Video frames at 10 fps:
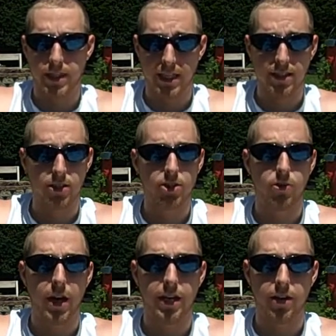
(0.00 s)
decent
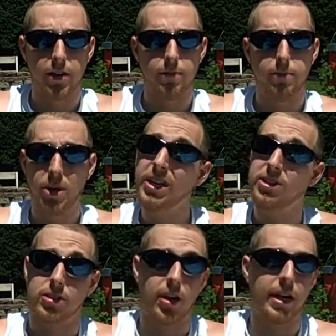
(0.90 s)
striker, pretty
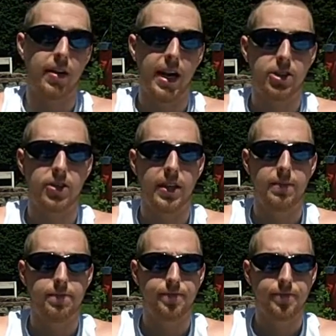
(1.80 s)
good striker, actually,
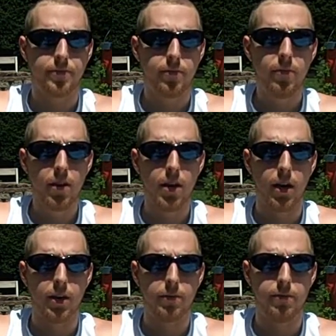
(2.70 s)

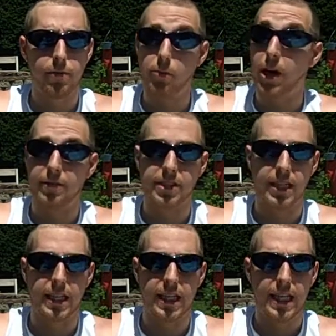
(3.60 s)
from what I've
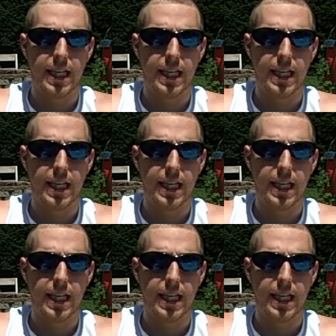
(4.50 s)
seen.